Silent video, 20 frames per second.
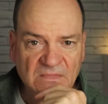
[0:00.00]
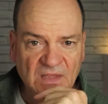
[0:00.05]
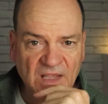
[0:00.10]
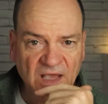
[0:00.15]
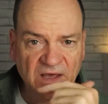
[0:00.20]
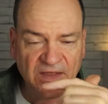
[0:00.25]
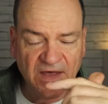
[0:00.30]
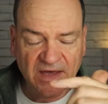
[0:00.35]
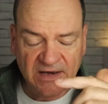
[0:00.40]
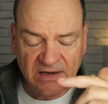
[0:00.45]

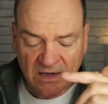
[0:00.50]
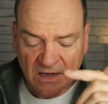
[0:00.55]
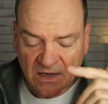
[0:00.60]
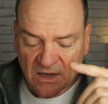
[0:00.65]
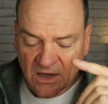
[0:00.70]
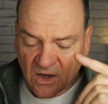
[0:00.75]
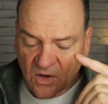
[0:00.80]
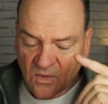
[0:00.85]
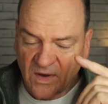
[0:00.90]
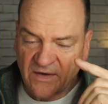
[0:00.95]
I then
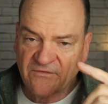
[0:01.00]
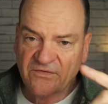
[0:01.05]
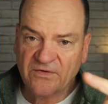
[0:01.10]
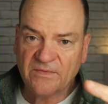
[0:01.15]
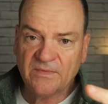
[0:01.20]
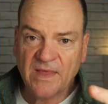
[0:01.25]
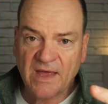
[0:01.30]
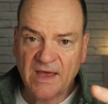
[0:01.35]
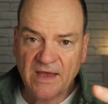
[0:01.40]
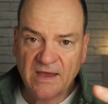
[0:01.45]
went
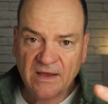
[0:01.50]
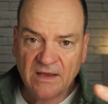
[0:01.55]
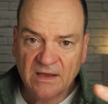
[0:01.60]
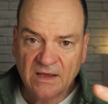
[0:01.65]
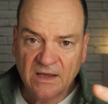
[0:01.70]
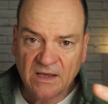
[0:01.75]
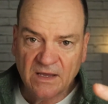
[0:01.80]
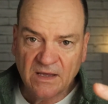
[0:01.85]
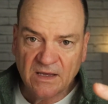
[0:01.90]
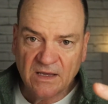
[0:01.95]
from there
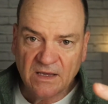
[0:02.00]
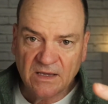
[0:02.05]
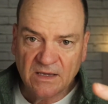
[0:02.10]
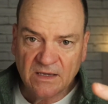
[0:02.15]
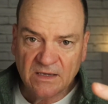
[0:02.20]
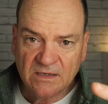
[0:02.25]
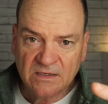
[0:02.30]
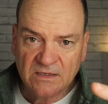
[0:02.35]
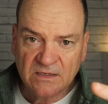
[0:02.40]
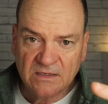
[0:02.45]

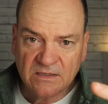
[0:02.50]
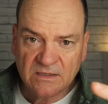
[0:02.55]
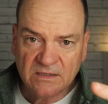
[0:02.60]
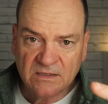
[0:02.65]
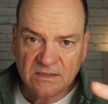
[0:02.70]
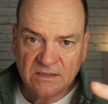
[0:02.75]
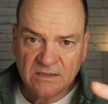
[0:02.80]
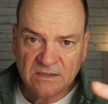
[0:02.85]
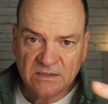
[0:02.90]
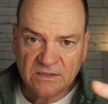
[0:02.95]

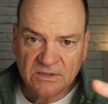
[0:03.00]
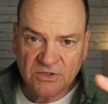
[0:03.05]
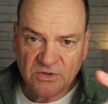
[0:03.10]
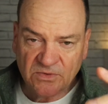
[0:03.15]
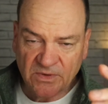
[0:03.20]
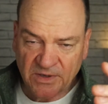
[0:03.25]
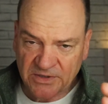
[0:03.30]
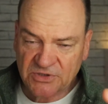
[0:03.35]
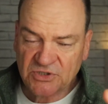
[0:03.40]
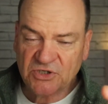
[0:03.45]
to
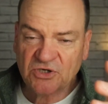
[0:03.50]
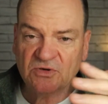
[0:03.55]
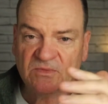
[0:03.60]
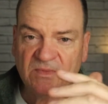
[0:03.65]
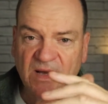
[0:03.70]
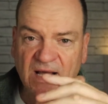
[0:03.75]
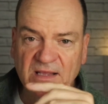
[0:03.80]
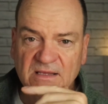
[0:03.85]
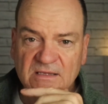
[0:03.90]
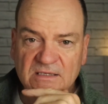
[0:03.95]
run 2
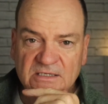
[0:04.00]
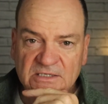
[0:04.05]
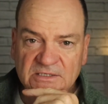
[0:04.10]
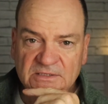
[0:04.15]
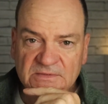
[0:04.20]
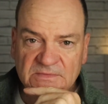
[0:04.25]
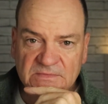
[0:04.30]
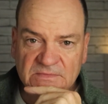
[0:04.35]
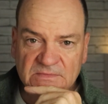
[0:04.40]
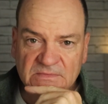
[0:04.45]
miles,
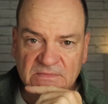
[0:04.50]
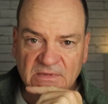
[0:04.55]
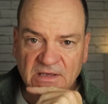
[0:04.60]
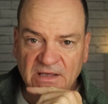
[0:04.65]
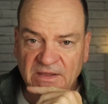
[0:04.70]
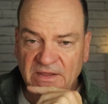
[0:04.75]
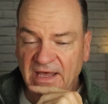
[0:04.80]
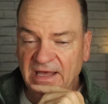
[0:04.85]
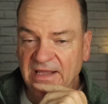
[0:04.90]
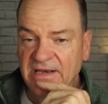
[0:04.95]

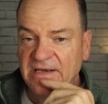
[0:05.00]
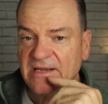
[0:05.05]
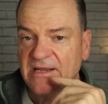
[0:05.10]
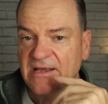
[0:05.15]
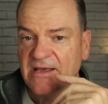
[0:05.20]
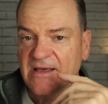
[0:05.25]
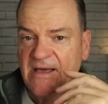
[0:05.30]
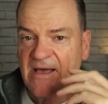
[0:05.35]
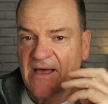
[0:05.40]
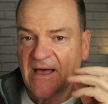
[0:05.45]
and then
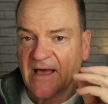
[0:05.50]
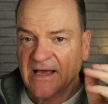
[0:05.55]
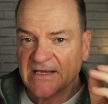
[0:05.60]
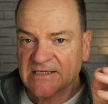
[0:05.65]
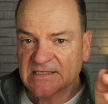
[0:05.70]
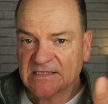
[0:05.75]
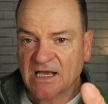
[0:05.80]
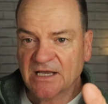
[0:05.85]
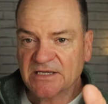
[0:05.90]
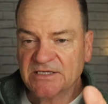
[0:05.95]
I
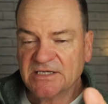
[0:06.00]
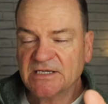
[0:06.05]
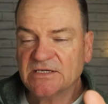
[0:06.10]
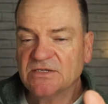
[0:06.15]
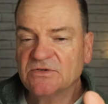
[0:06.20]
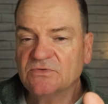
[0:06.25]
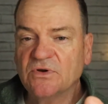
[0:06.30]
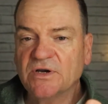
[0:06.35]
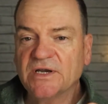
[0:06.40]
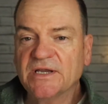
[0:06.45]
started
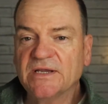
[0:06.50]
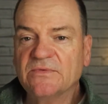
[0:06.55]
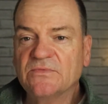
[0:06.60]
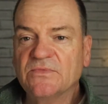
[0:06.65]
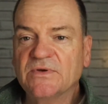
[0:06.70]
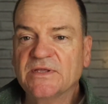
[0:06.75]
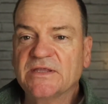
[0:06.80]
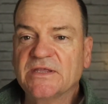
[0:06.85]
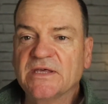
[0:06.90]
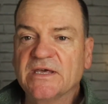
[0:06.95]
running
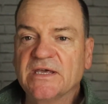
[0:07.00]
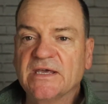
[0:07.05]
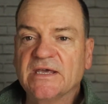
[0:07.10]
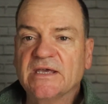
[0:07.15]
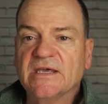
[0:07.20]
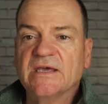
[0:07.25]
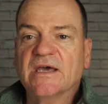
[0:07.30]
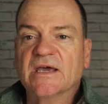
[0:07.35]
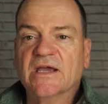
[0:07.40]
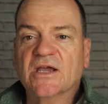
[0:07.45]
with
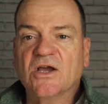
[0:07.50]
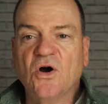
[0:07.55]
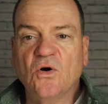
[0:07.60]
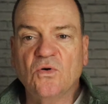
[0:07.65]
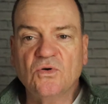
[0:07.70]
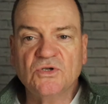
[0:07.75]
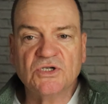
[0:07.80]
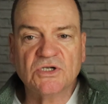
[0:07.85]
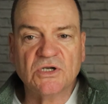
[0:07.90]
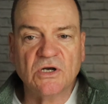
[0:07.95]
a
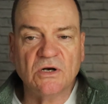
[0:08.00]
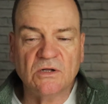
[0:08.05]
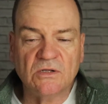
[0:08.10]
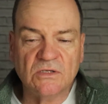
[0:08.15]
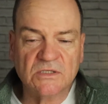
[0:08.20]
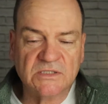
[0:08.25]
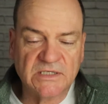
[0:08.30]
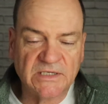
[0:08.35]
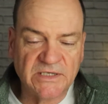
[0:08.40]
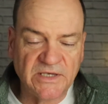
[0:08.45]
coach
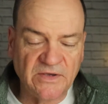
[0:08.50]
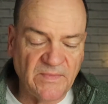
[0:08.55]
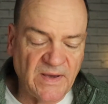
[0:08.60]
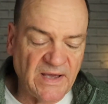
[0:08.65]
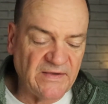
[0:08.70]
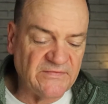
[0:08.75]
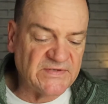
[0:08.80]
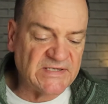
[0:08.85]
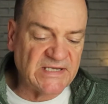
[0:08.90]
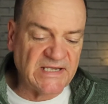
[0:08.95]
called, you might
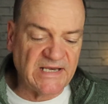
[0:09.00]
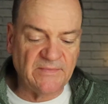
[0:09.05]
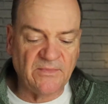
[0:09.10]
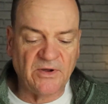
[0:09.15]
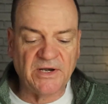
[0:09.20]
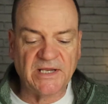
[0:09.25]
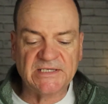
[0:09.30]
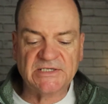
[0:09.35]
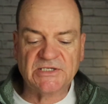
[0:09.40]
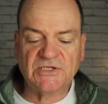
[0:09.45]
have seen him
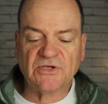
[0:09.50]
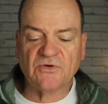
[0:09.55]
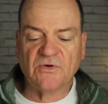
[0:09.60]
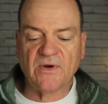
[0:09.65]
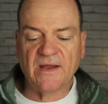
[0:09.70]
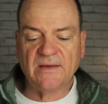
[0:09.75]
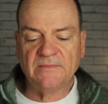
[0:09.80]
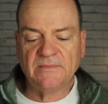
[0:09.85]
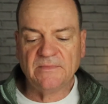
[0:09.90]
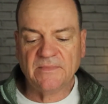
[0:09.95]
on
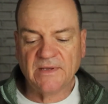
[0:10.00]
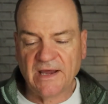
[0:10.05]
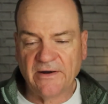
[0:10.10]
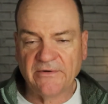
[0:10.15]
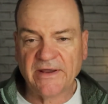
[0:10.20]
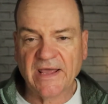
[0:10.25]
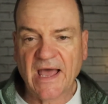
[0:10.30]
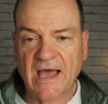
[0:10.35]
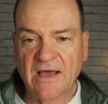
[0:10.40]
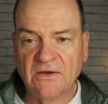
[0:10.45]
Instagram,
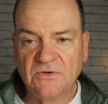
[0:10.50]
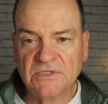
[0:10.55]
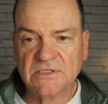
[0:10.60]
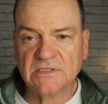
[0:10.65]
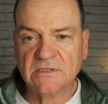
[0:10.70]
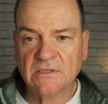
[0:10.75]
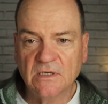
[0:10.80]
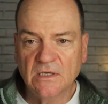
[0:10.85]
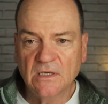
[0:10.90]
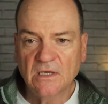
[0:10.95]
Gary House,
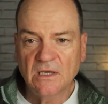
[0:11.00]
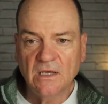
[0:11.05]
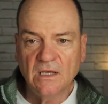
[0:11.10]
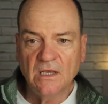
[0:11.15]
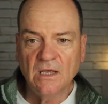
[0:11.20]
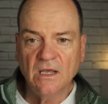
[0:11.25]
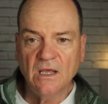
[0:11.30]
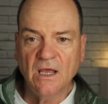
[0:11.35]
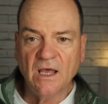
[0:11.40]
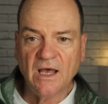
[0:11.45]

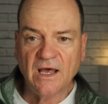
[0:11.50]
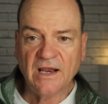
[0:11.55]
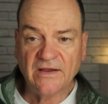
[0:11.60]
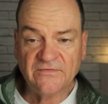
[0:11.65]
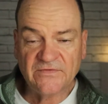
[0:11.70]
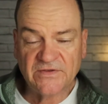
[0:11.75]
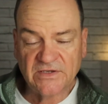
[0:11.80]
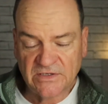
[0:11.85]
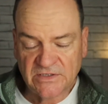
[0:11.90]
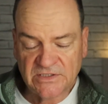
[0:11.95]
and
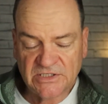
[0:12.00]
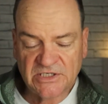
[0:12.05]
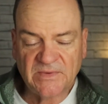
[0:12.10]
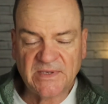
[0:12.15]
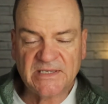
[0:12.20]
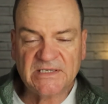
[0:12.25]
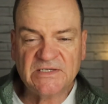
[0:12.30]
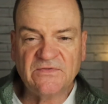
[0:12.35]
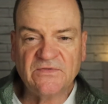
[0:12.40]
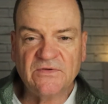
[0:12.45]
I've done some
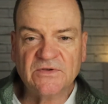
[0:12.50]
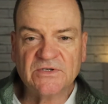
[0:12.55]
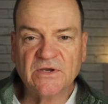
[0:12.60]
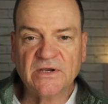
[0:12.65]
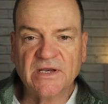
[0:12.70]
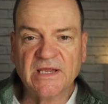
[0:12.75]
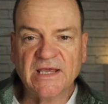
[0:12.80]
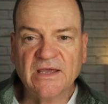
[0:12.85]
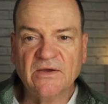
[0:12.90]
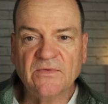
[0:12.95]
interviews
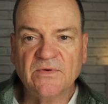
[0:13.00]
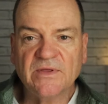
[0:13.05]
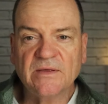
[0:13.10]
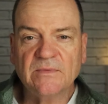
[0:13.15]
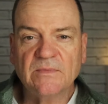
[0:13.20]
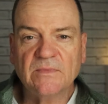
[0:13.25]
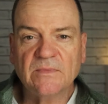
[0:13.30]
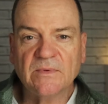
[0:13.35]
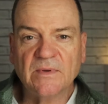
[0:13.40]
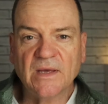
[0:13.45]
on here with him,
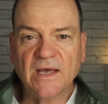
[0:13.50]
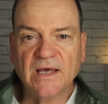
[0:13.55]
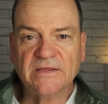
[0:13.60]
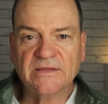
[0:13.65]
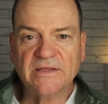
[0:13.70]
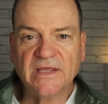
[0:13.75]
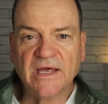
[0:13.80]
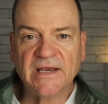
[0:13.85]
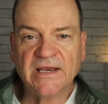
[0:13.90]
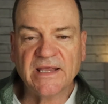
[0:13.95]
and
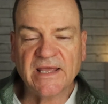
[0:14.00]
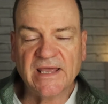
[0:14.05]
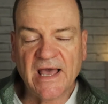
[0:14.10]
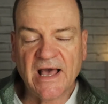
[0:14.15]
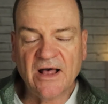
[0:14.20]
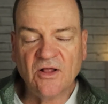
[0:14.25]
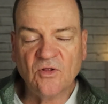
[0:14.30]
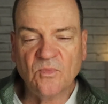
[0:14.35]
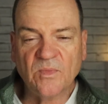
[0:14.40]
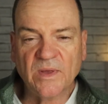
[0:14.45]
then he
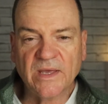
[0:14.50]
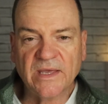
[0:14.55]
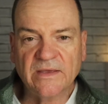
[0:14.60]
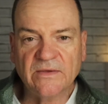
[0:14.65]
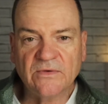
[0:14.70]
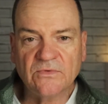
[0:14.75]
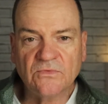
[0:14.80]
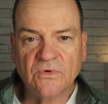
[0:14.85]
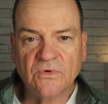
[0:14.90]
helped me